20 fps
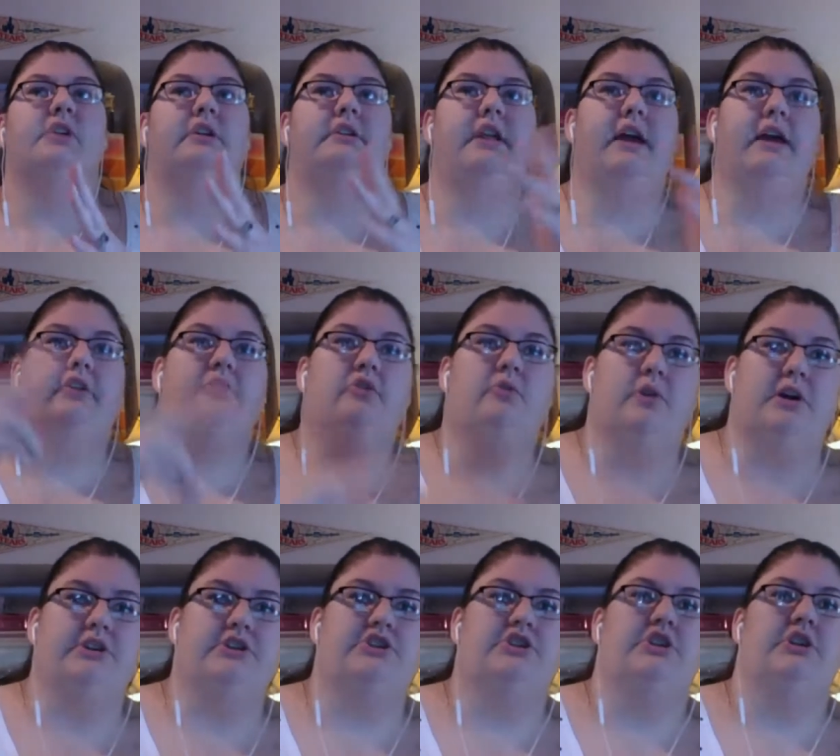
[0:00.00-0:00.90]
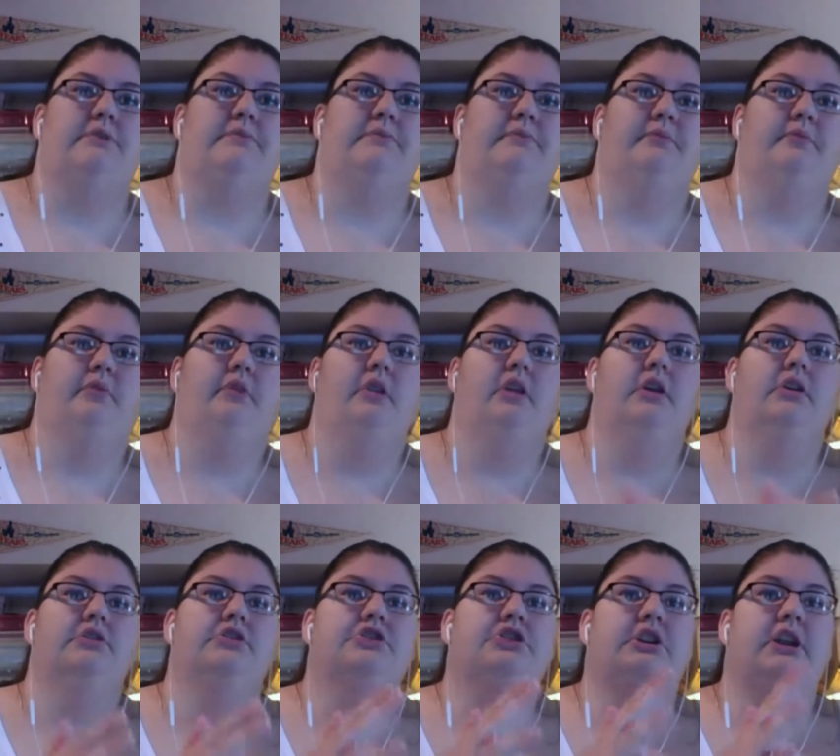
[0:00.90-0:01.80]
Next question.
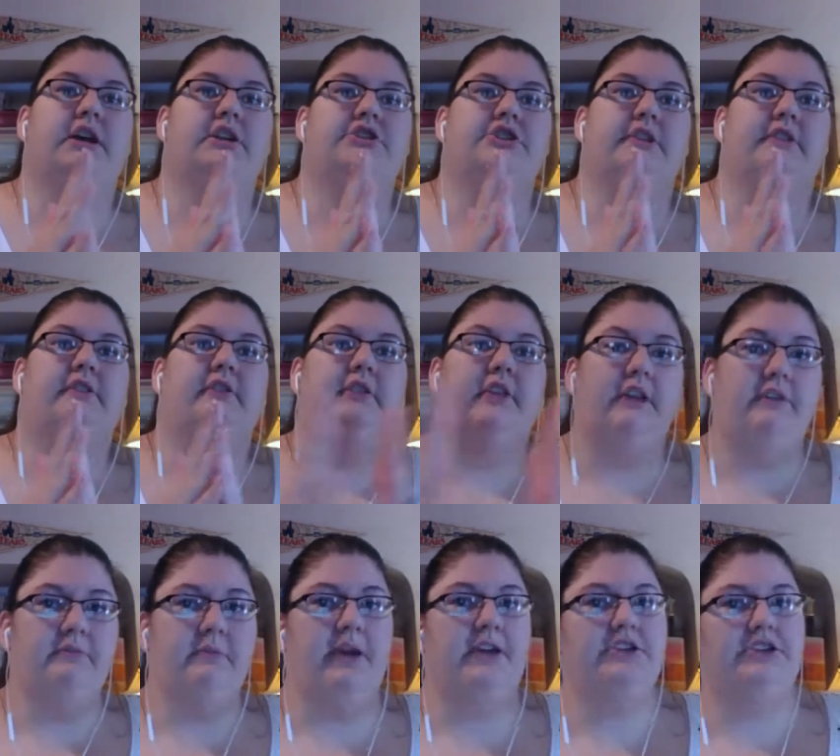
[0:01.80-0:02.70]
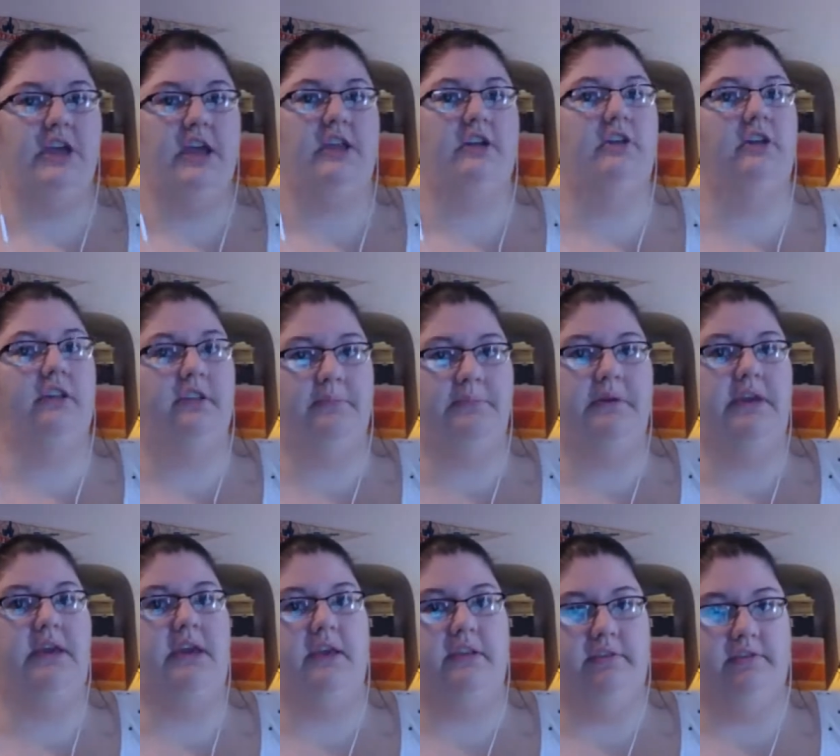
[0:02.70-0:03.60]
Should I just leave my channel as
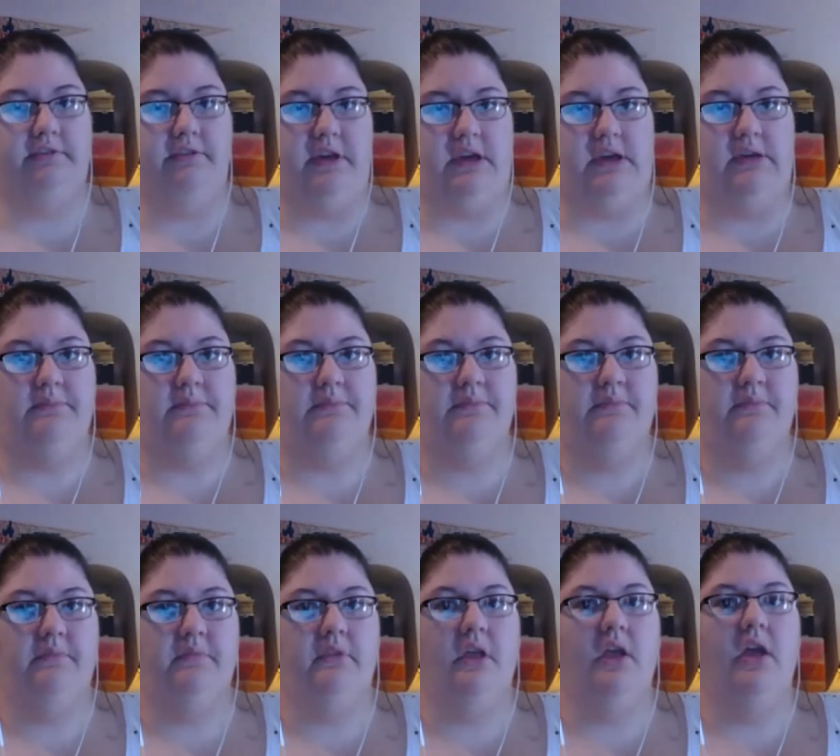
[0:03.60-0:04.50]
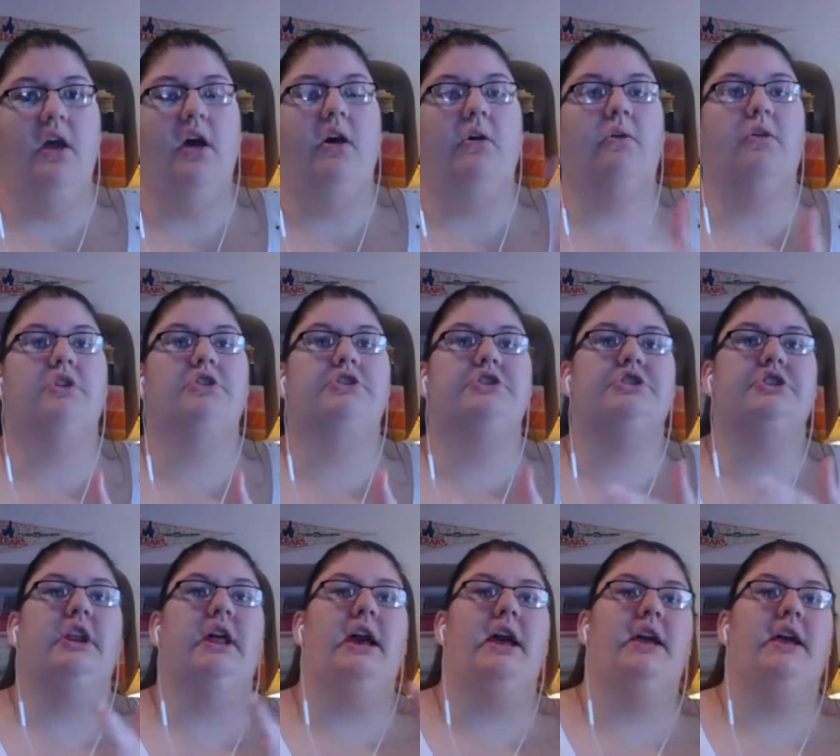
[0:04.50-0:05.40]
PSV, or
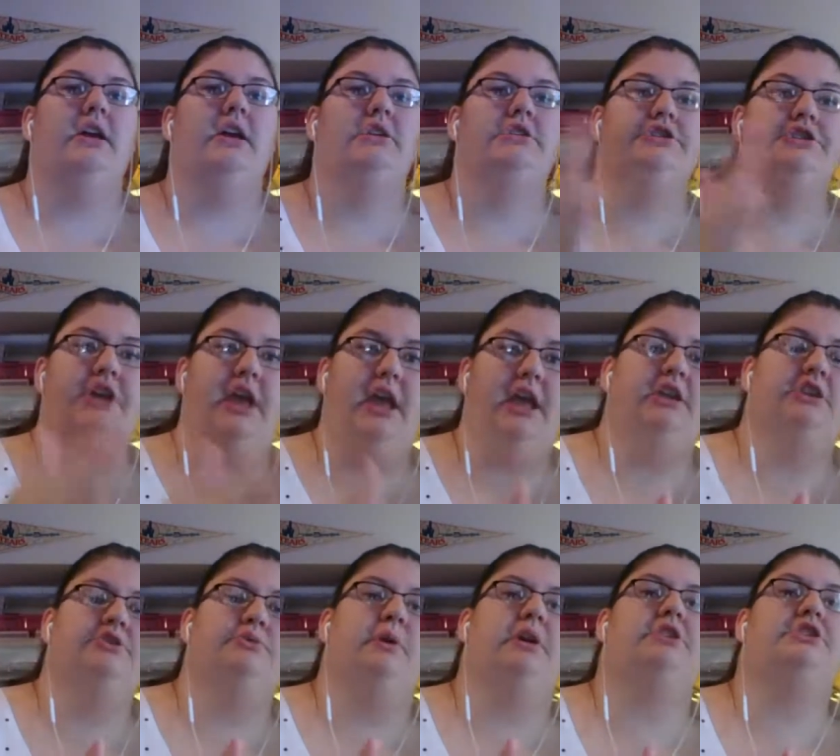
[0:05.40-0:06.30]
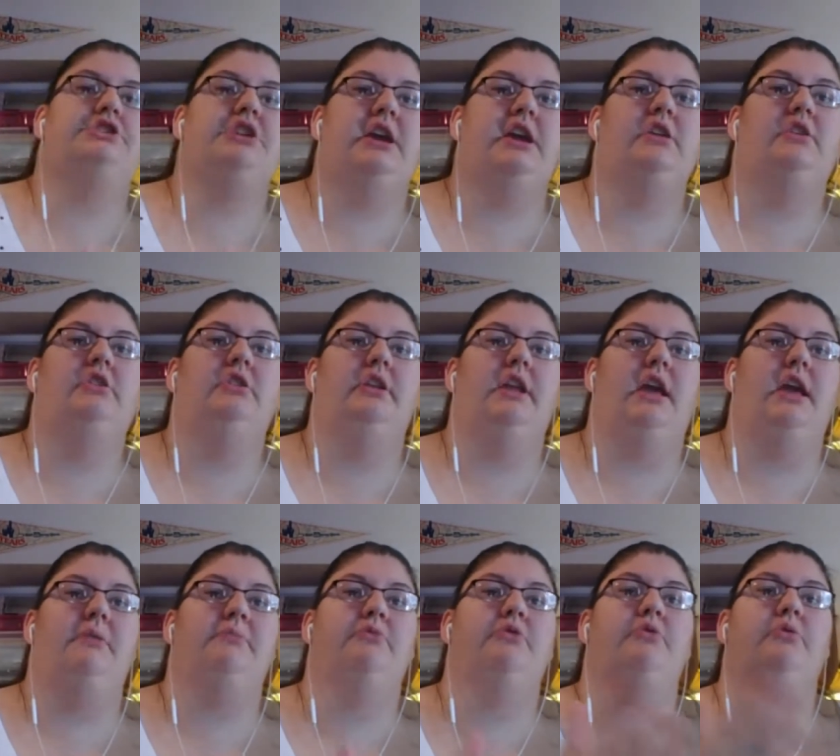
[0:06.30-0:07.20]
should I change my channel
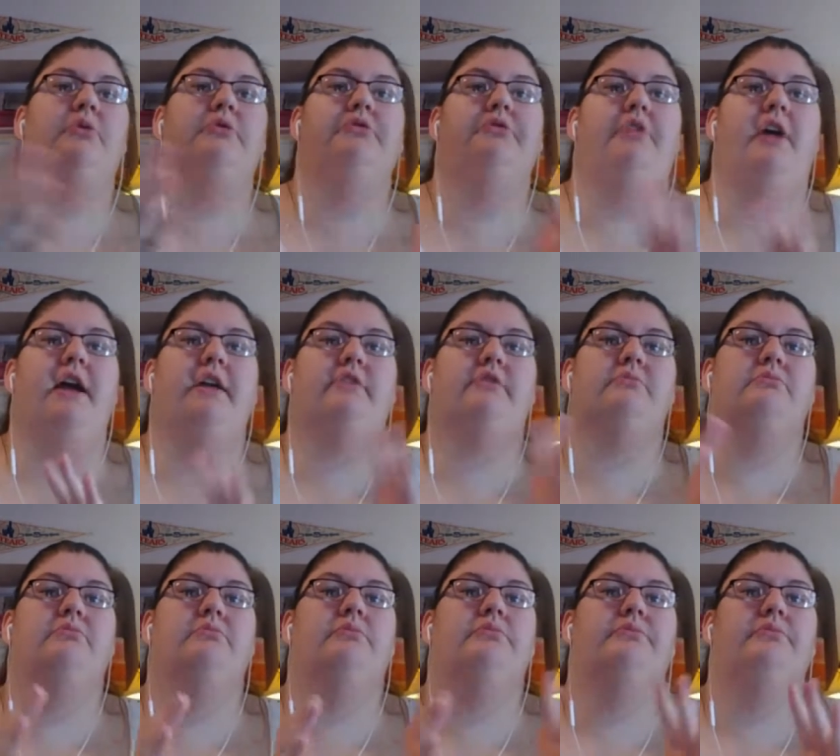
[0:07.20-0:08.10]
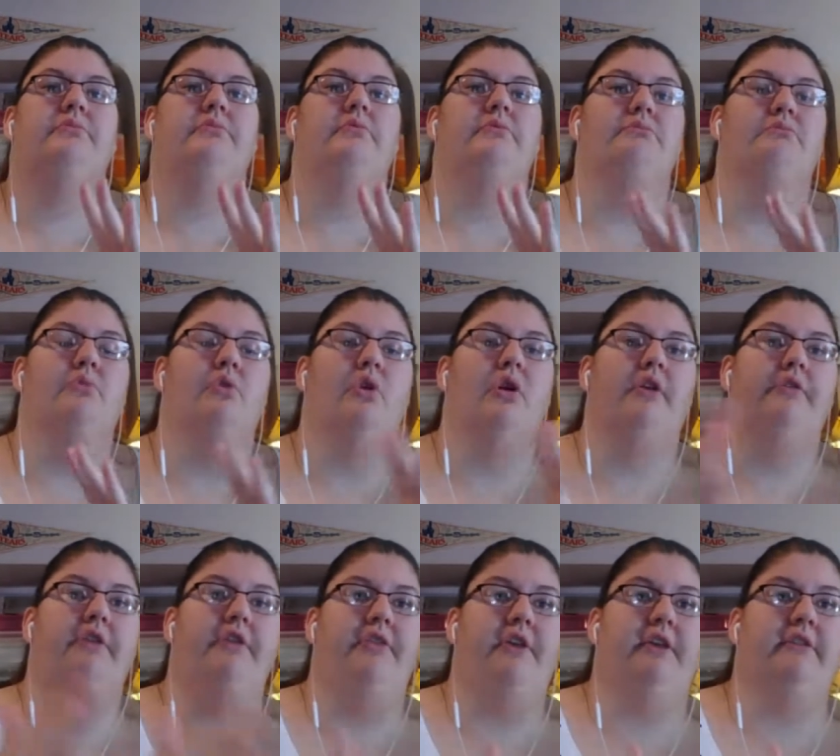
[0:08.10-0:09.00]
name to reflect more of
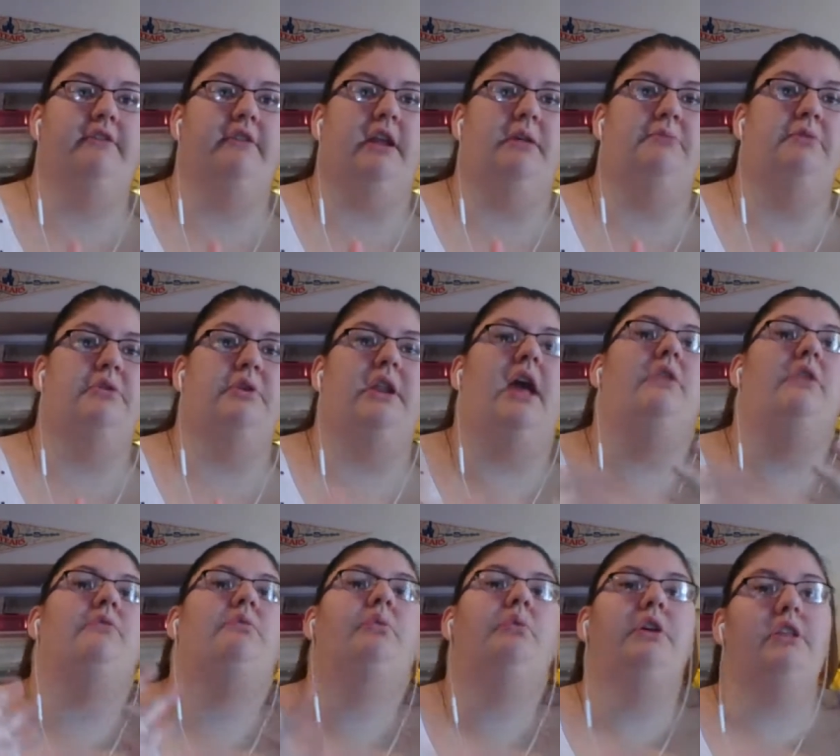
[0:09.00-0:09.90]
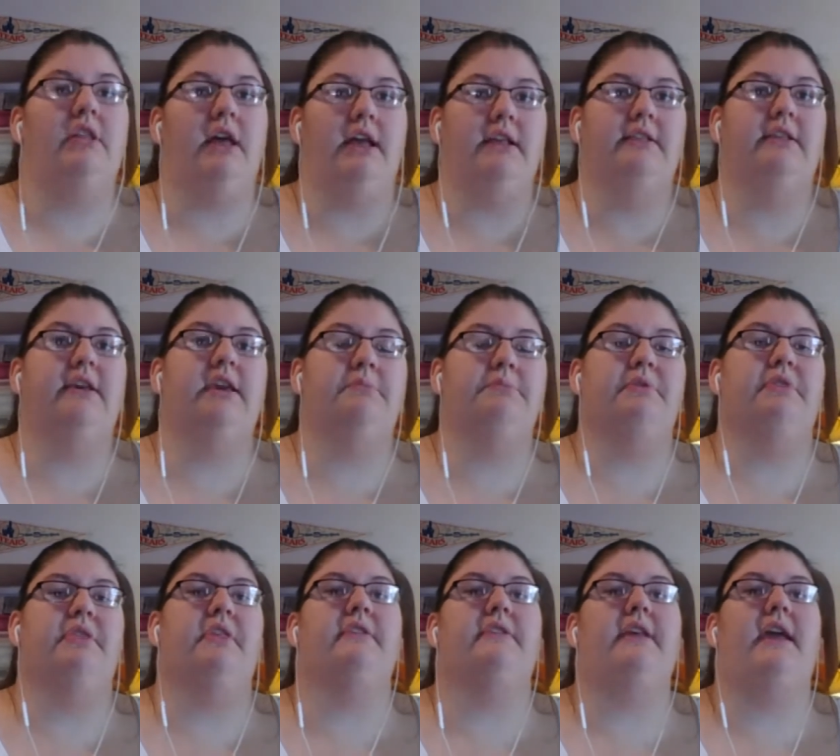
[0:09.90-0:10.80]
the things that I'm doing? I'd really like to keep
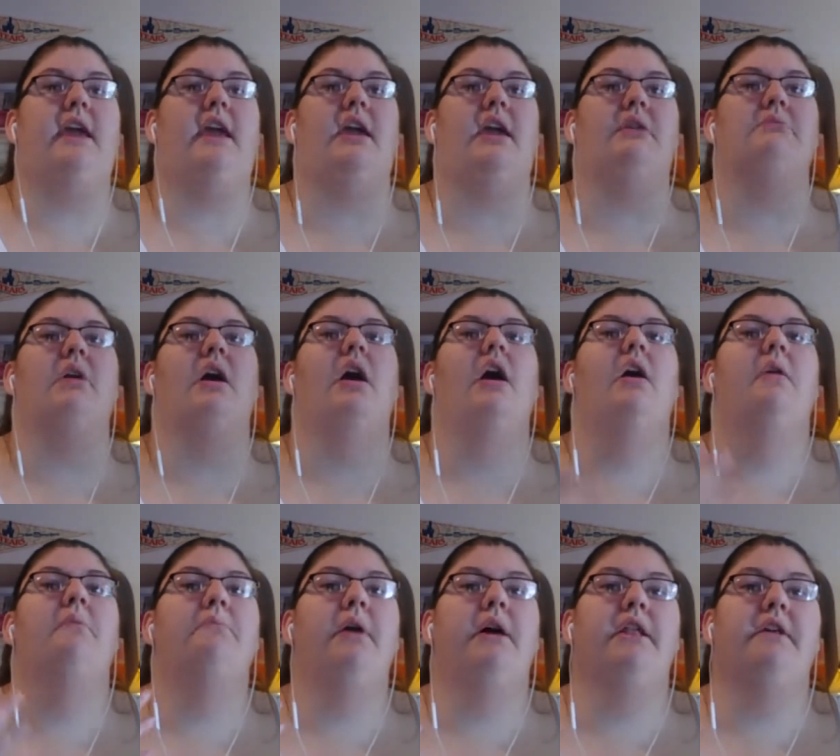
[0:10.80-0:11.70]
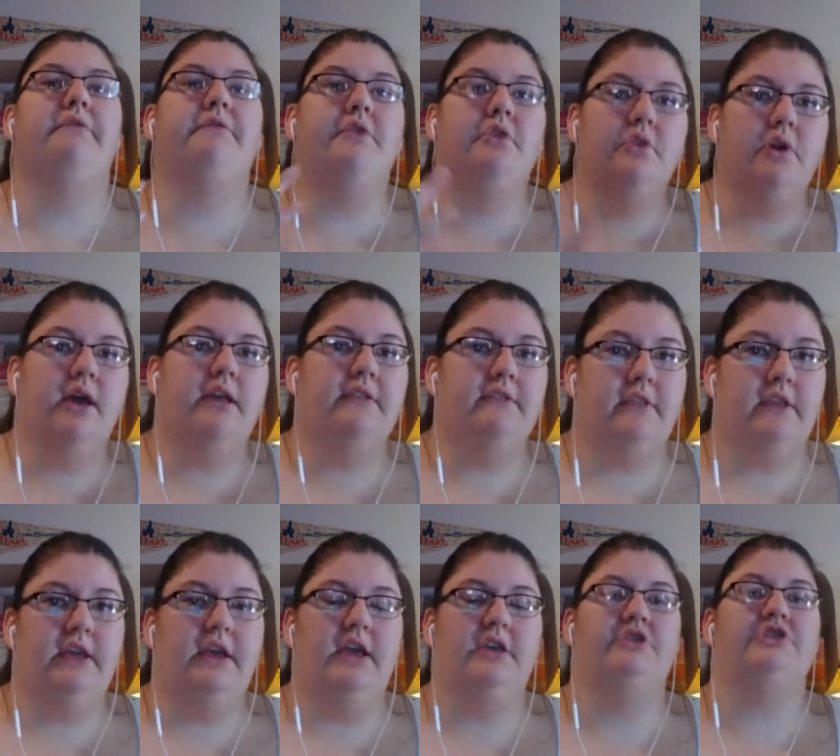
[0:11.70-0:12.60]
it the same, but if you guys
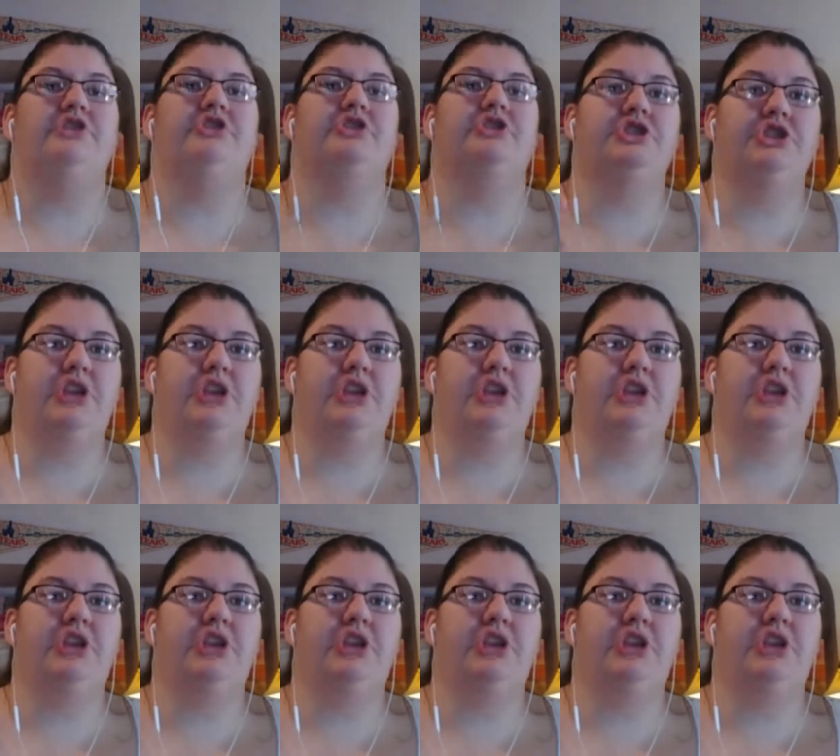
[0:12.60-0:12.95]
think I should